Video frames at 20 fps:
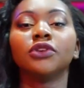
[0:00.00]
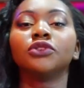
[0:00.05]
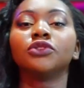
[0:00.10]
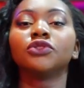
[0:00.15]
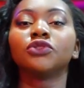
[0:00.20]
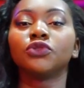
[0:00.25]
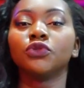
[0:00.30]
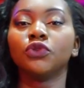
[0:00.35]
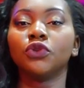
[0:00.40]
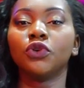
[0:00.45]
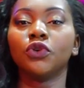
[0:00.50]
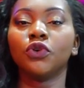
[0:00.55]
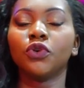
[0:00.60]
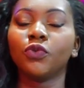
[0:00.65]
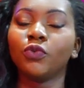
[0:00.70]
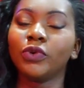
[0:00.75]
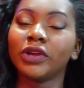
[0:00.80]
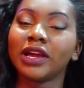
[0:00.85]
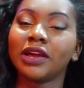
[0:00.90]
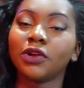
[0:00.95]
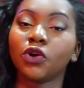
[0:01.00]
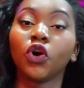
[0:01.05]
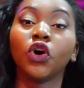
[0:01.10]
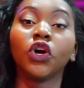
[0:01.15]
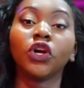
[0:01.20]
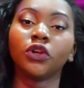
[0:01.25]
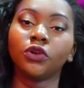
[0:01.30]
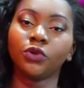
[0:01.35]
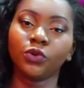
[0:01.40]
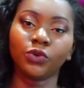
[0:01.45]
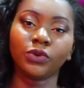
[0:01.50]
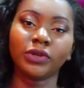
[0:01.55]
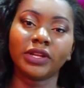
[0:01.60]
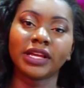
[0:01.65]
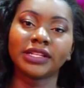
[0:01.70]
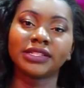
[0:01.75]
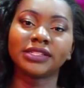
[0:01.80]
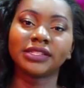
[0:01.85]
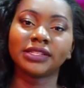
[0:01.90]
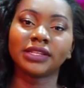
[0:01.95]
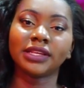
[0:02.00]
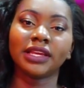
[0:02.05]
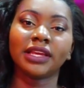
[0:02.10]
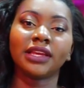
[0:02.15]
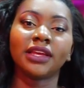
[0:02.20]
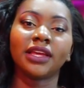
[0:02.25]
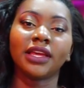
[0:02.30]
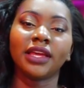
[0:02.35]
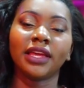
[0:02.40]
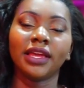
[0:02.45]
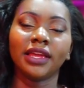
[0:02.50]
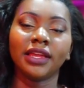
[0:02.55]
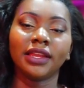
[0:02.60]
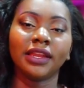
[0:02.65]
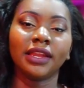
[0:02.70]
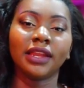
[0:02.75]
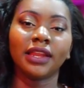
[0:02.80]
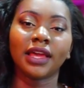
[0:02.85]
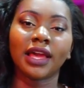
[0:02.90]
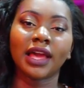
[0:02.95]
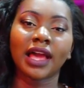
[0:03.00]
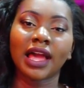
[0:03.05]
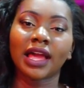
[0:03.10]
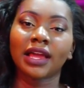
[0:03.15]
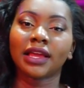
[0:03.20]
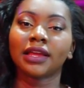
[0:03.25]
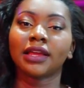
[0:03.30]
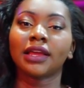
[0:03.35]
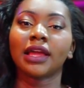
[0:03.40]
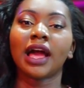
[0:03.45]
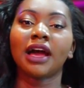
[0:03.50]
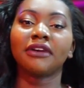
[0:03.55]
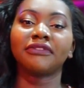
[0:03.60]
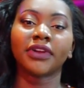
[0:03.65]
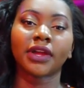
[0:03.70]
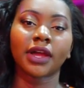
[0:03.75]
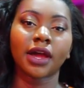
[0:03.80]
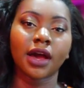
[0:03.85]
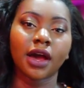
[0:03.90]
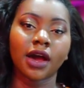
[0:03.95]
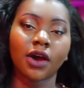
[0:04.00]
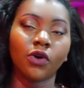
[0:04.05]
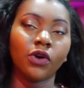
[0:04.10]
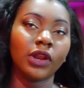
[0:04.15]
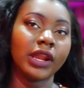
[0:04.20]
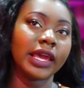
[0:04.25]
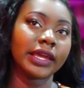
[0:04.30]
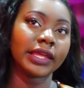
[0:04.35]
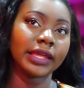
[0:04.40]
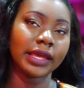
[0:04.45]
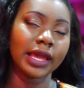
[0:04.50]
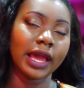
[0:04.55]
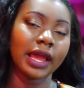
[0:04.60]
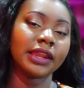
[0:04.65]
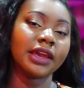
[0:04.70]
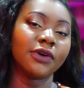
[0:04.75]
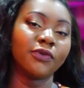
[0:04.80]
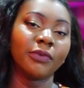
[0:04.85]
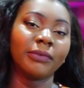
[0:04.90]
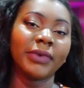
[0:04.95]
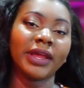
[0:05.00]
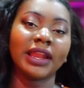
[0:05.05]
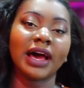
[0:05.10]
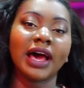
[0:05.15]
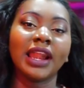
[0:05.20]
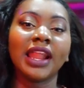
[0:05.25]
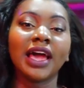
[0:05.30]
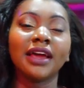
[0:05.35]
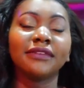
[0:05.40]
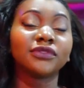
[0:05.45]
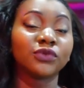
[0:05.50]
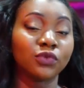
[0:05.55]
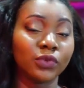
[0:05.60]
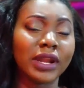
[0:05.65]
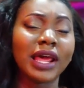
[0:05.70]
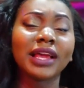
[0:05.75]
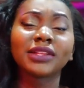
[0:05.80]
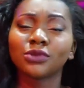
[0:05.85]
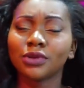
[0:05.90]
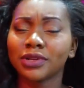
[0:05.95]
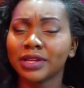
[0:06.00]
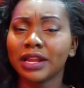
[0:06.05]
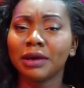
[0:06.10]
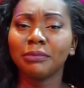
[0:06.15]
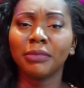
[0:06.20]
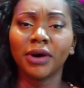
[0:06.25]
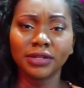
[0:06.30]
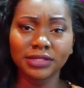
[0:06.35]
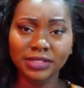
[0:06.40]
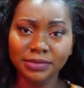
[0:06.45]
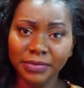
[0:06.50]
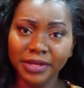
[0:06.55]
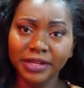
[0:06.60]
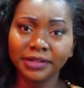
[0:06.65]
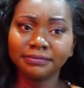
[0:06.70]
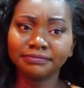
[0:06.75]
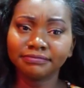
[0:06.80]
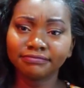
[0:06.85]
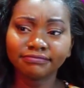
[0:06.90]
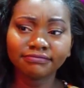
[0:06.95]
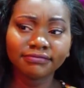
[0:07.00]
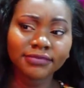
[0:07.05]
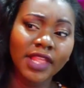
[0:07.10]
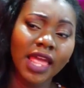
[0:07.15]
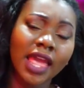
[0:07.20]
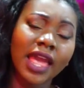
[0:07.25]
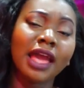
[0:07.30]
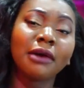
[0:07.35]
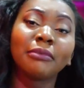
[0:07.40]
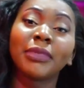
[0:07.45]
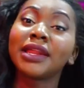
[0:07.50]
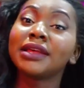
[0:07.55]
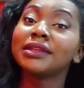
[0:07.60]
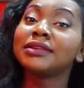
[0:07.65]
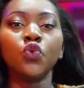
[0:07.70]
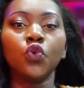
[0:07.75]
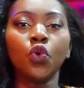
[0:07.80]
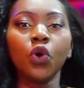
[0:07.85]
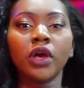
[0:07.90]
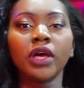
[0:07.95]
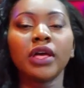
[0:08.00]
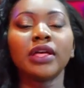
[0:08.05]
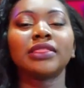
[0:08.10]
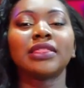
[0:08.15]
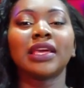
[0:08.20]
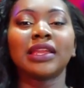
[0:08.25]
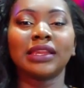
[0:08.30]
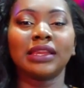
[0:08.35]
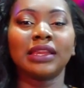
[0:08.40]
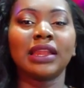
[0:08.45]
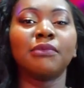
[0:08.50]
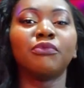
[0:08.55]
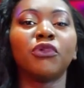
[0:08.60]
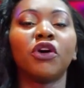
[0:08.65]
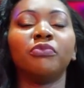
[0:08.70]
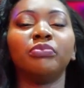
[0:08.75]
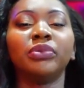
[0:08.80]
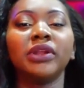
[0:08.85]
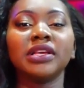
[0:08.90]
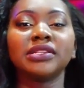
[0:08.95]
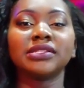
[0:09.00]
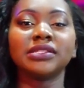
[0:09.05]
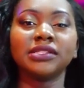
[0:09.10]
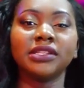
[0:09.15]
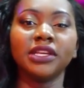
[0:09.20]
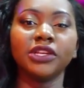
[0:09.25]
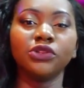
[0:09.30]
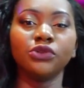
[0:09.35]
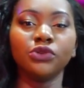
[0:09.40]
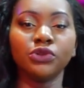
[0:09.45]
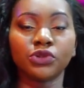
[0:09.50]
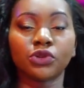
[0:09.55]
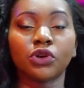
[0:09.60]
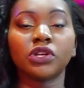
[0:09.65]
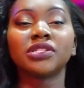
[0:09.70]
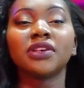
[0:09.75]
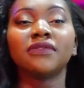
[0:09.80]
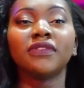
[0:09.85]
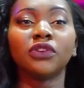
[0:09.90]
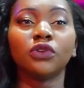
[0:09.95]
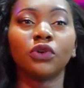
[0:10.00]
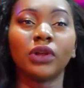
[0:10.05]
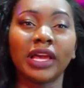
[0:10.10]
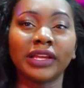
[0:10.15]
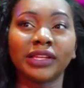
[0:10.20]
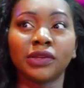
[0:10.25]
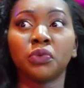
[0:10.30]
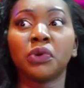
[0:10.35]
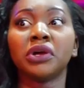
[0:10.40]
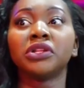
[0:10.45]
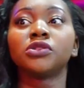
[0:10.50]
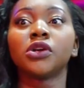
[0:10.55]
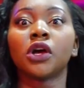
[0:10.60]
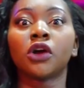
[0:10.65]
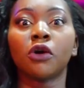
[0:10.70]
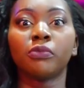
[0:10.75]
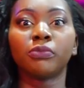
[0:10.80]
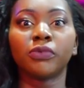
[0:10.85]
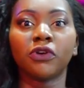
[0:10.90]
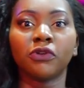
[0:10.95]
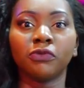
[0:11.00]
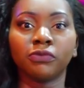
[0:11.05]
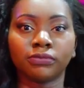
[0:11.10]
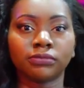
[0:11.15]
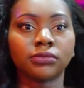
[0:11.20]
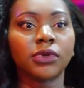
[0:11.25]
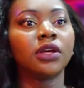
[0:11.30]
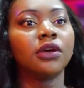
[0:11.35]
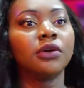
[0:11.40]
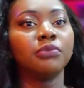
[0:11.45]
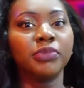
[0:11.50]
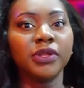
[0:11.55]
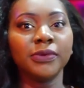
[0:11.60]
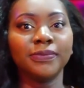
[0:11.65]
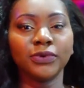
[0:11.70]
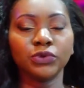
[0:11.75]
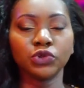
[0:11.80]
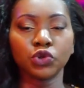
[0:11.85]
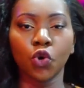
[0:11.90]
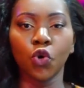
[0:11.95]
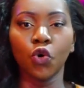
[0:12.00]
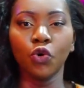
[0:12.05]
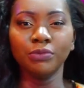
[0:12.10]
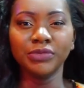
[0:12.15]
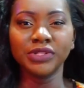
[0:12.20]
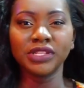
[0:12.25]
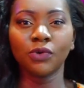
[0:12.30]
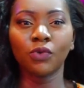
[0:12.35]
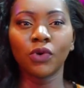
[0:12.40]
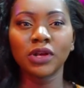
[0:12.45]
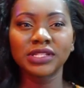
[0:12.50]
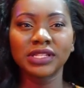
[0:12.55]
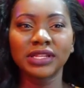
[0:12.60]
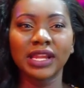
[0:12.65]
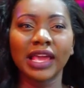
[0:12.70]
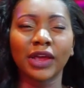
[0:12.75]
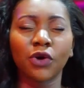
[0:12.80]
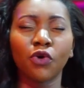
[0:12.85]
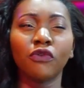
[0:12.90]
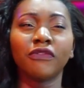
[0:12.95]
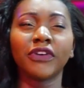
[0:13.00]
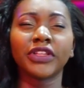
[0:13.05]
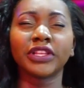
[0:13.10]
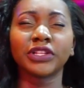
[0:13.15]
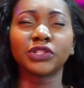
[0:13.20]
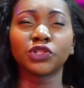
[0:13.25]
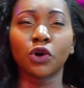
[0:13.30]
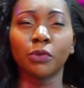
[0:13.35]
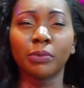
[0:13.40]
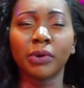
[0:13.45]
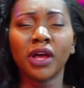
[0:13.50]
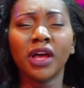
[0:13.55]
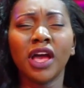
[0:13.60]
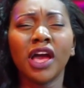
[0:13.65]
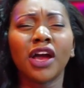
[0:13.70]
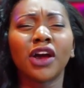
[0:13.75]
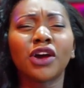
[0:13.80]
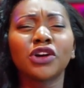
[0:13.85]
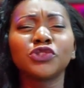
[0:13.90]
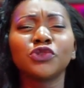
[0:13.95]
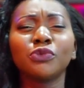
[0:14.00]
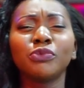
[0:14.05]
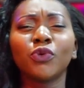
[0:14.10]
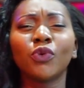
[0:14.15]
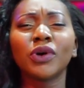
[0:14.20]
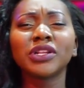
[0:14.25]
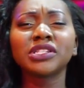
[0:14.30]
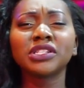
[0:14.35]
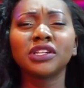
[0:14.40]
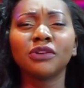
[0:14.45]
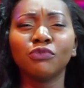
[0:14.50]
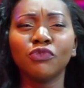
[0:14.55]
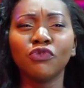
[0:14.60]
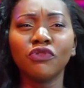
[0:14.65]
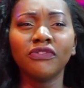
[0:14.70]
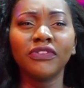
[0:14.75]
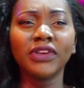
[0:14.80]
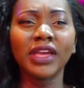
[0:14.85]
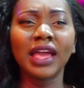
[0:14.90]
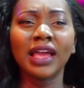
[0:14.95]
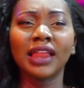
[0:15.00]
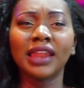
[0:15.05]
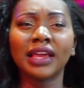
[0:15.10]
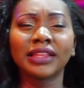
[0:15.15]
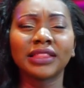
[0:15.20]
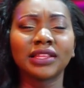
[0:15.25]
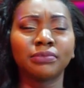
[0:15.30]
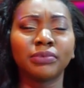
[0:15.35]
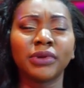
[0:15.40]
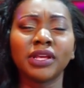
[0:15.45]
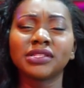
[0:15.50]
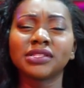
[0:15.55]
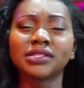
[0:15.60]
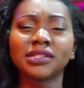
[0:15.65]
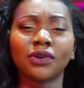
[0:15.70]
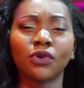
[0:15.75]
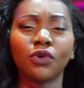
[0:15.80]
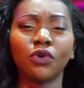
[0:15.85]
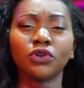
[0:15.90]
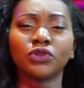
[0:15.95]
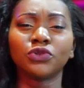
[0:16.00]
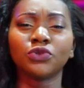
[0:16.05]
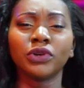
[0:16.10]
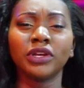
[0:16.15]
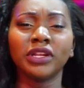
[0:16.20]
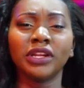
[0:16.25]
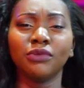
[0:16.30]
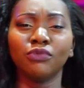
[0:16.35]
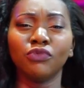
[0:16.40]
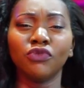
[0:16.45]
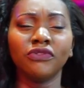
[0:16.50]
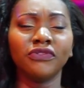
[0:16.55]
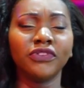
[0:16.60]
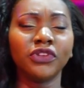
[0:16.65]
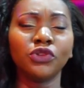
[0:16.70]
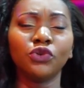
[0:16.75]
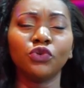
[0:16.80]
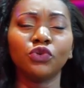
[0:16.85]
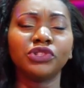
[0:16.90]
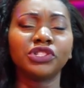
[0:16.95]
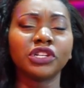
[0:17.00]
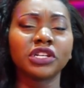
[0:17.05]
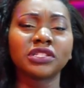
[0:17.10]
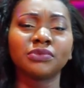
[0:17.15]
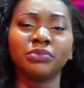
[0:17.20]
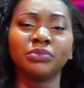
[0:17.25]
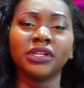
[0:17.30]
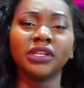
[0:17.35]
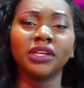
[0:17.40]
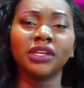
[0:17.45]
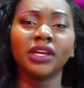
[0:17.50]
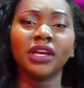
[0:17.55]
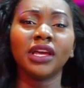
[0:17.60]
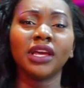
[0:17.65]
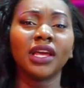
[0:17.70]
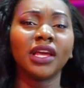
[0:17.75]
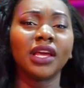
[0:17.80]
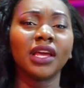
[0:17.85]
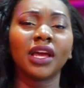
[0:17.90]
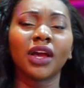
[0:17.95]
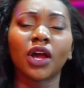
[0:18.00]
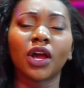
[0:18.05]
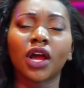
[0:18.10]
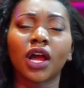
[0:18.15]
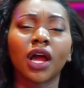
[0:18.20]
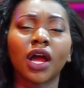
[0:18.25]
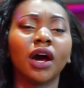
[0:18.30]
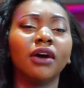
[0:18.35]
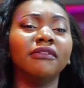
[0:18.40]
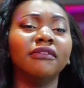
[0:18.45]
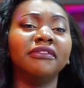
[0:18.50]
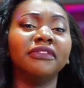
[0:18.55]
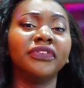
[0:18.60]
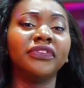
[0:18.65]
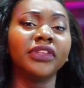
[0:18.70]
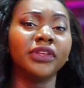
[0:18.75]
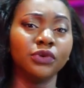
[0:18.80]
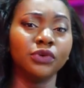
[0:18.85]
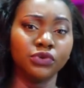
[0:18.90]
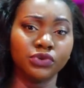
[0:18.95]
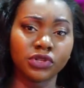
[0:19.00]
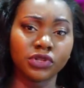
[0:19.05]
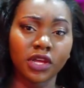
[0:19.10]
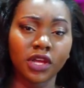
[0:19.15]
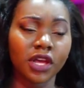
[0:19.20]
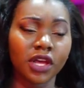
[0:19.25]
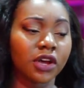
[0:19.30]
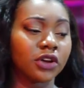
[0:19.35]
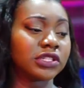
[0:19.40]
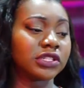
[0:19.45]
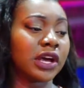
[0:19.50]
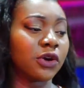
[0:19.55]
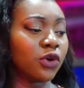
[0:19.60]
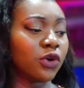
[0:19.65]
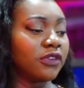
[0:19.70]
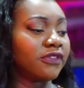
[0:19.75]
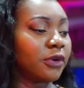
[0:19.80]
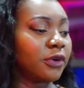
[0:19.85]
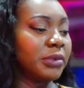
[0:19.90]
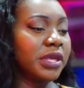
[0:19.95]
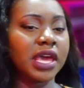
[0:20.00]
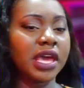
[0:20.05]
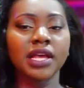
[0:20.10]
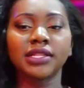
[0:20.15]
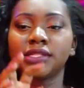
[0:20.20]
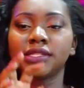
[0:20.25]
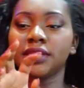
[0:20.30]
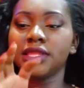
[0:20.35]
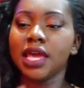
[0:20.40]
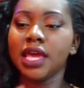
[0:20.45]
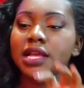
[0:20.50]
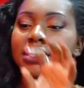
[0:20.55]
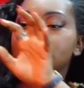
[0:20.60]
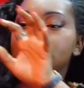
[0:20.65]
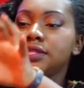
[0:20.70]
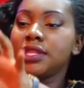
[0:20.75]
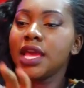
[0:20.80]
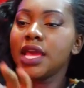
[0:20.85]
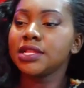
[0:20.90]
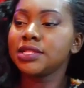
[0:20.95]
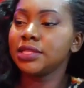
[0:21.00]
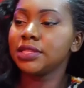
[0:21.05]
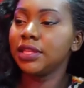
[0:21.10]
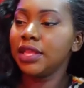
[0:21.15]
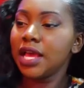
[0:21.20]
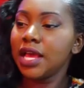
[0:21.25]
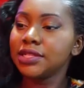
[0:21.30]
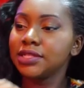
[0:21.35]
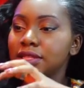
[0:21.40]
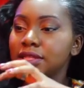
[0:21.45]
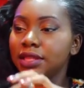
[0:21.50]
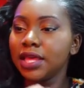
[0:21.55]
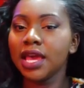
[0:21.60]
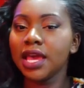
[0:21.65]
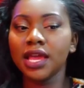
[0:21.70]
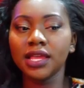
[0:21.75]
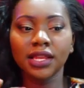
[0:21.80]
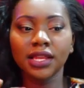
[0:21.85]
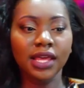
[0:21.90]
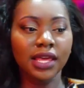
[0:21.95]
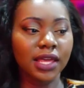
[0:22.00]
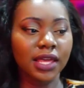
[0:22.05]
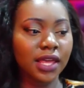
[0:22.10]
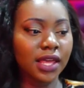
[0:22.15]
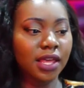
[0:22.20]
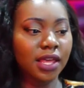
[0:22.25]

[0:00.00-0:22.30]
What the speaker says: So we can conclude that in Africa or like in Ghanaian women, our lives, we like talking about men. The number of places they use, because even though like they went to a couple of people's homes, it wasn't like over the top. Because you'd be watching a movie and like the places they go to in a movie, you just be confused because they're going from here to there to there to there to there, and you're